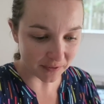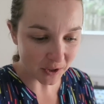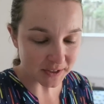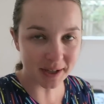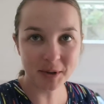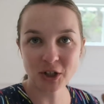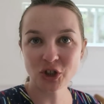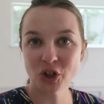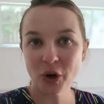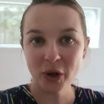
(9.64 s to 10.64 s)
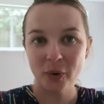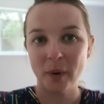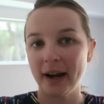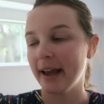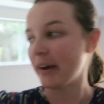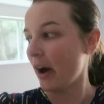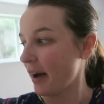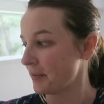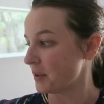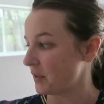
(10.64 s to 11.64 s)
first, I'm gonna show you what I
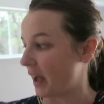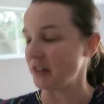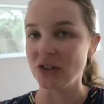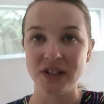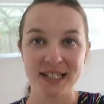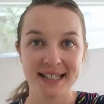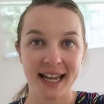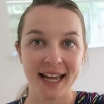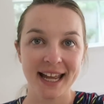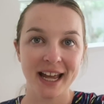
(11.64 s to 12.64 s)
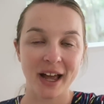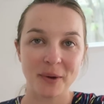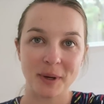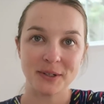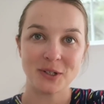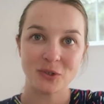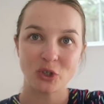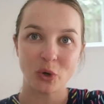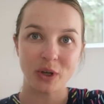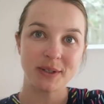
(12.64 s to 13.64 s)
got for lunch today. I went to
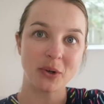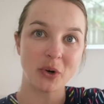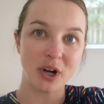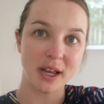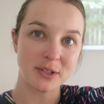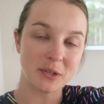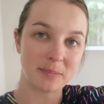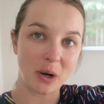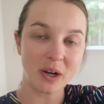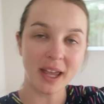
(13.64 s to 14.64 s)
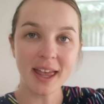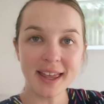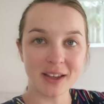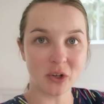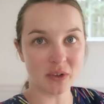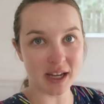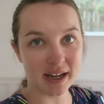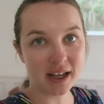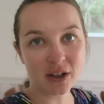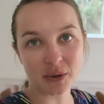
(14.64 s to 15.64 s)
Choi's Oriental Market in
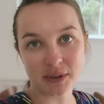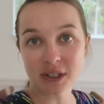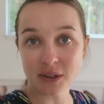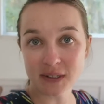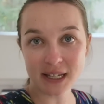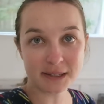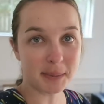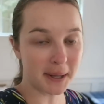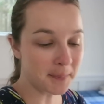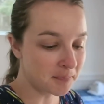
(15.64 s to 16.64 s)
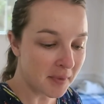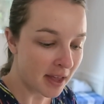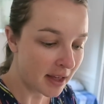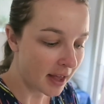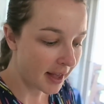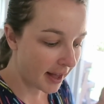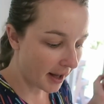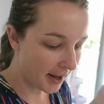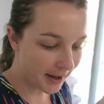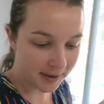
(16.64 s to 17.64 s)
Goleta, close to UCSB.
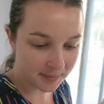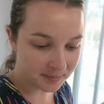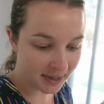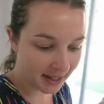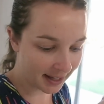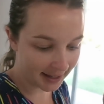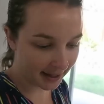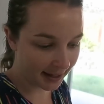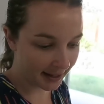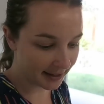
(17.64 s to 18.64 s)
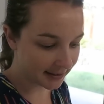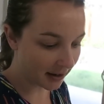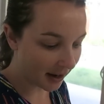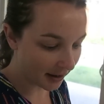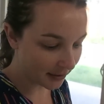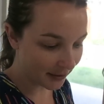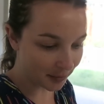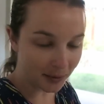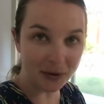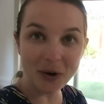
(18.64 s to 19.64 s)
Um, and I got
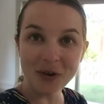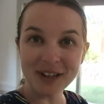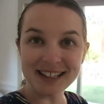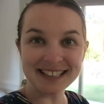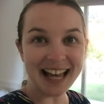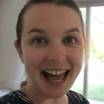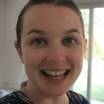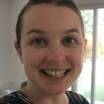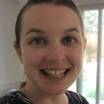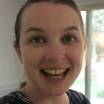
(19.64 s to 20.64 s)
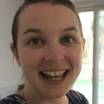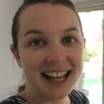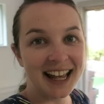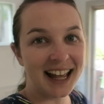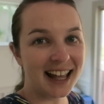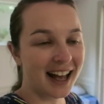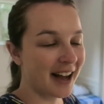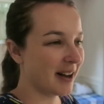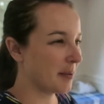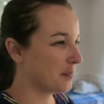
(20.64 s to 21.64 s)
their bulgogi set.
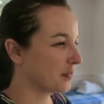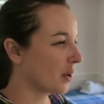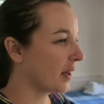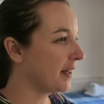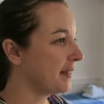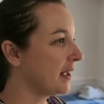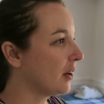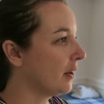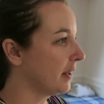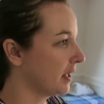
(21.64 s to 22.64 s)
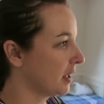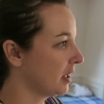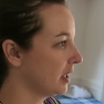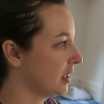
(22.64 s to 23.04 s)
Um, I think they call it